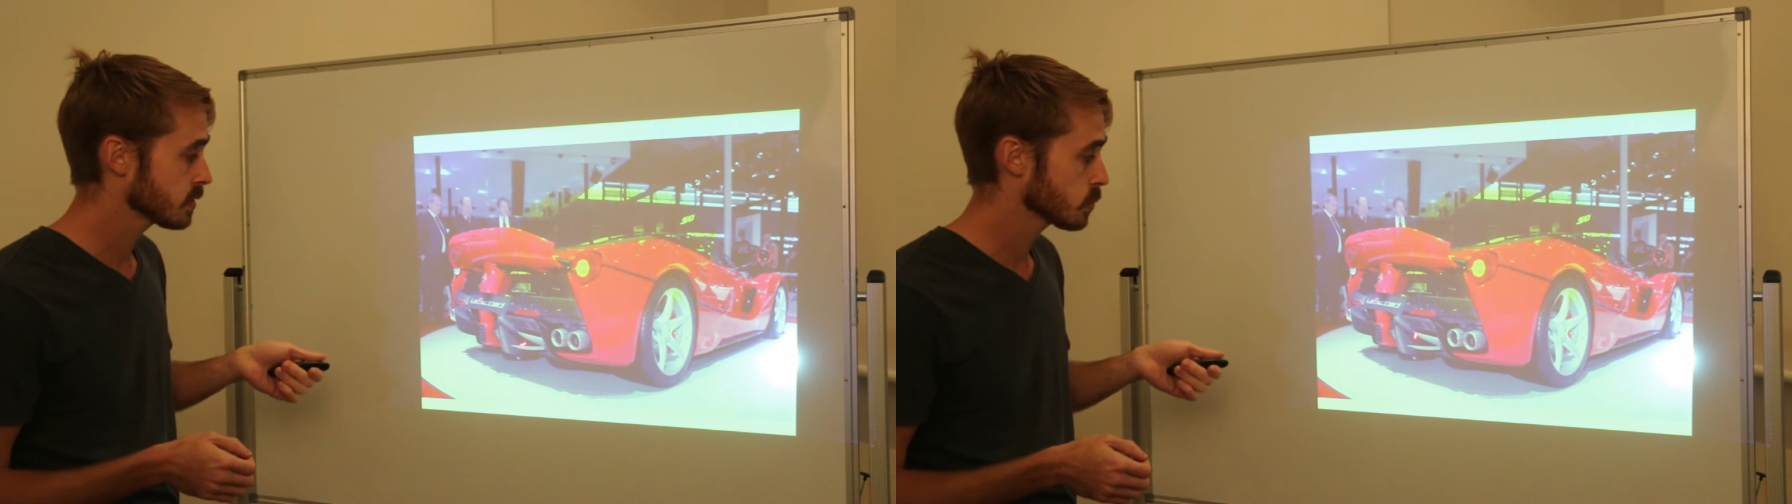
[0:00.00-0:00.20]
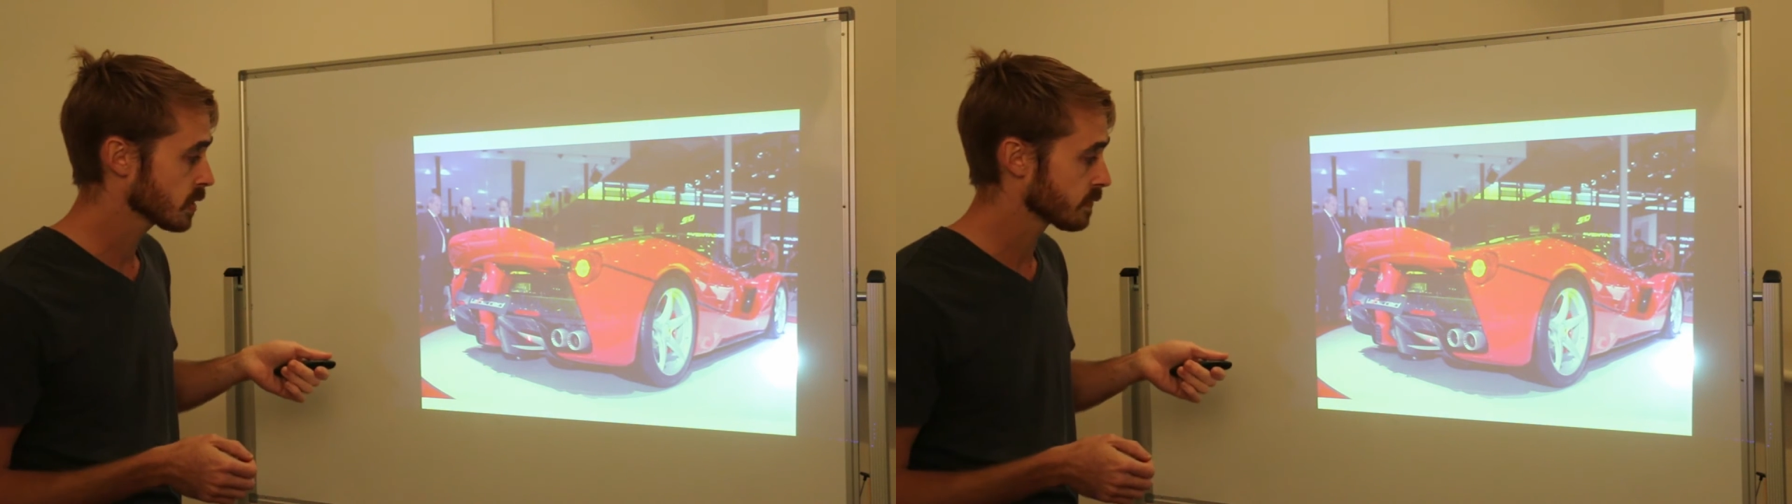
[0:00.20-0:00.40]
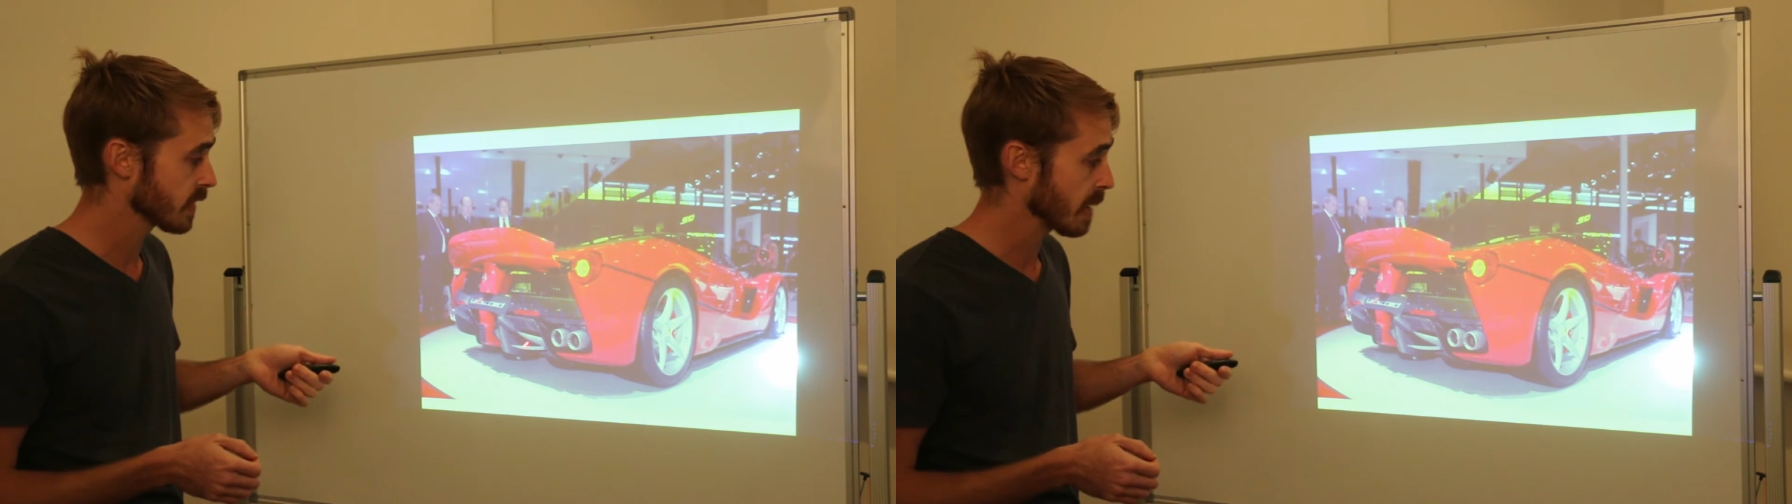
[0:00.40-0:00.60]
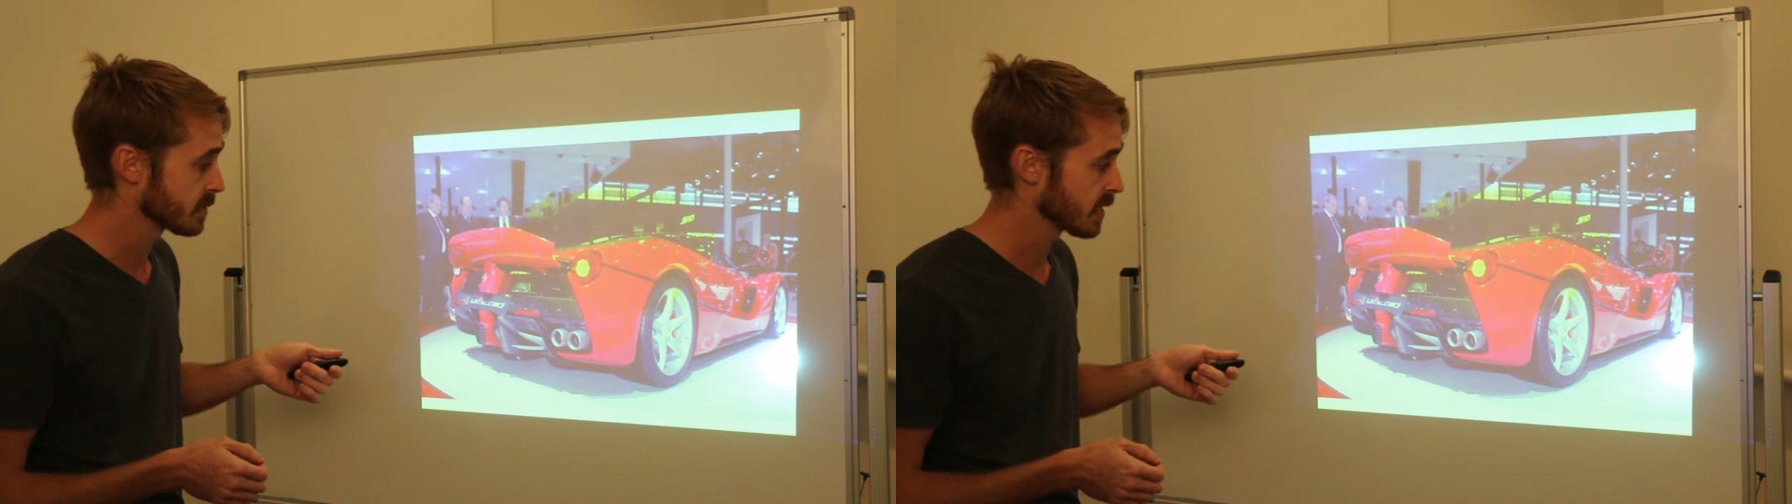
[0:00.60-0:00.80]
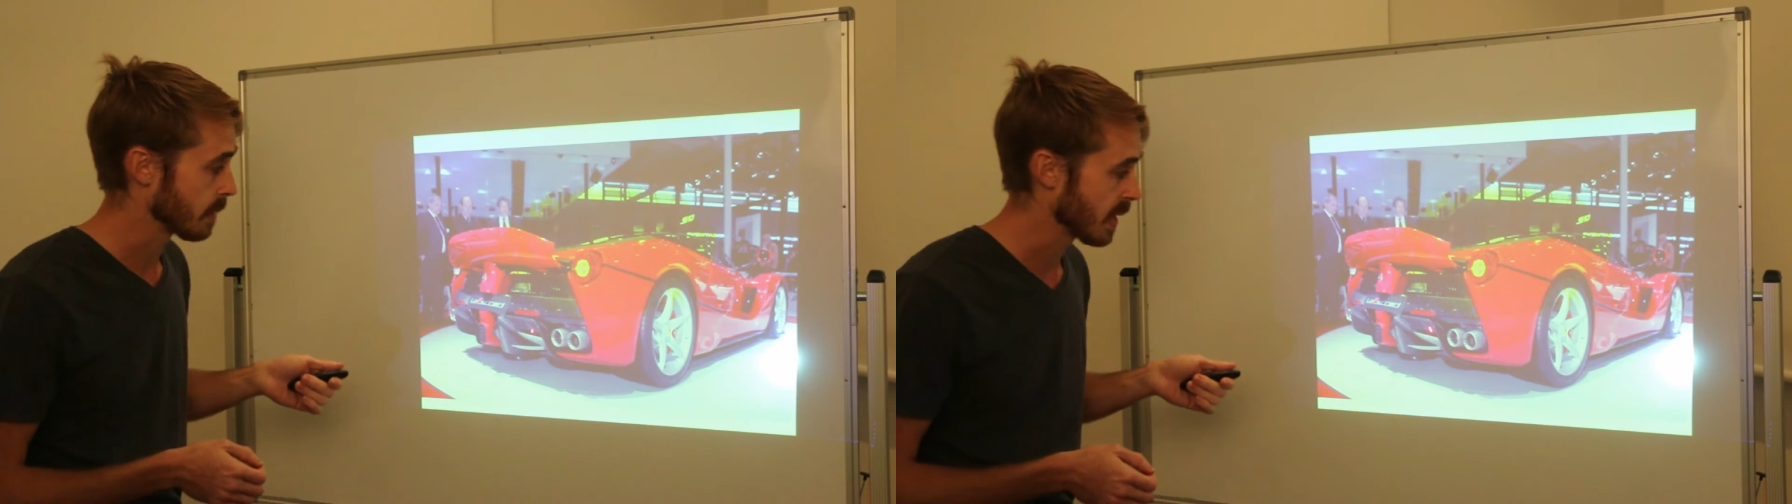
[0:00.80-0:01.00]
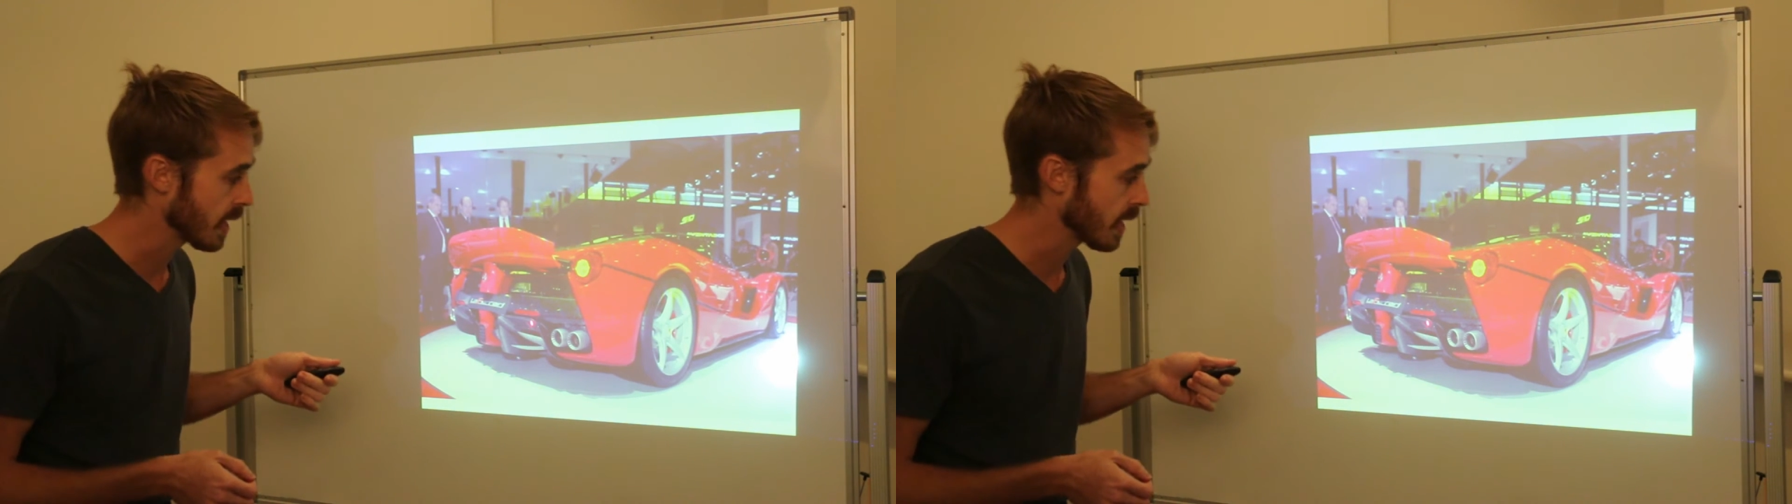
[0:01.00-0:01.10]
is with the flaps up,